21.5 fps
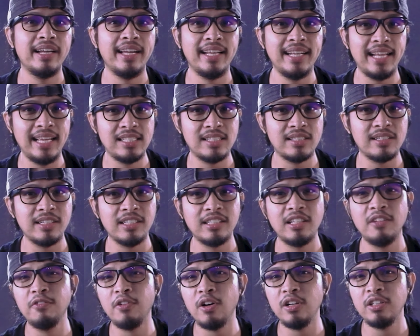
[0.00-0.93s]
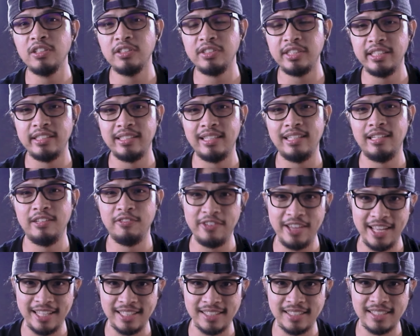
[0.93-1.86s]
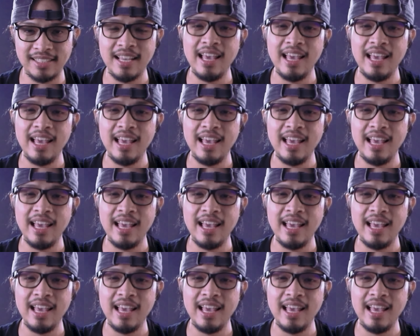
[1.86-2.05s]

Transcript: and I started volunteering in events.